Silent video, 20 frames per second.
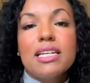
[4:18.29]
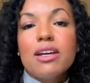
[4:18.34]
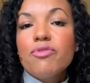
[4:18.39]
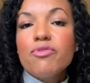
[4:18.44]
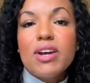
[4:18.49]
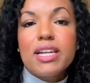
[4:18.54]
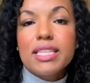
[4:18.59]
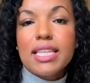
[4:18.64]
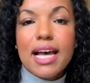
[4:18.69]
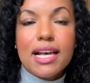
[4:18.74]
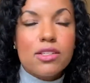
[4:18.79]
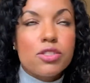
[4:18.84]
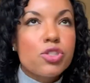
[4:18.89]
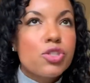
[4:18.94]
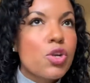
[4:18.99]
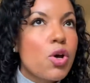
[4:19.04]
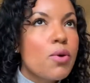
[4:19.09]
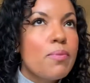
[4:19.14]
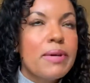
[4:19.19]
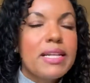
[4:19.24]
I've read that
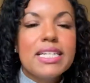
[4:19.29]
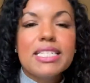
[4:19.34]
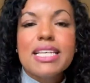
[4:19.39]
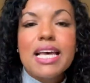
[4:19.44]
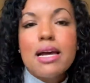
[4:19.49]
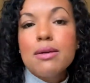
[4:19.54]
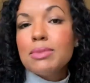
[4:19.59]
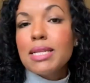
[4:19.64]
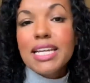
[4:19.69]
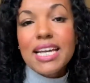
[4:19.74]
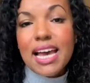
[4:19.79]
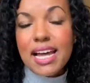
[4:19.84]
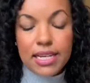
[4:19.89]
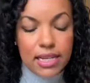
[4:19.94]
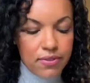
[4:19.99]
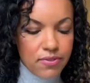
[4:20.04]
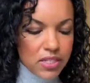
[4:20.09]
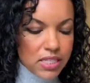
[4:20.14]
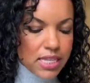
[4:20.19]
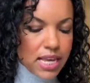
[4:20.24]
so many times I can't
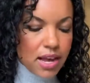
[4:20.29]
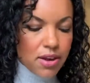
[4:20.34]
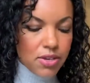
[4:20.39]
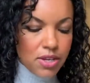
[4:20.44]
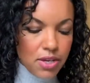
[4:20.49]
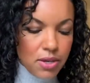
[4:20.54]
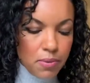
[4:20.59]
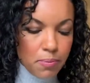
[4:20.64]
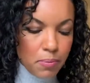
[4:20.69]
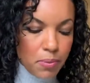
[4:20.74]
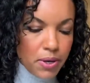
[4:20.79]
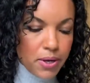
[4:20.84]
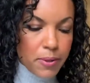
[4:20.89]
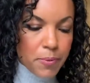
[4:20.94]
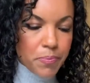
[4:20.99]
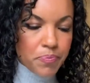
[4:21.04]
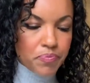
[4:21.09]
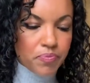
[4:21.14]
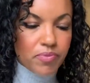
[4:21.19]
even tell you, but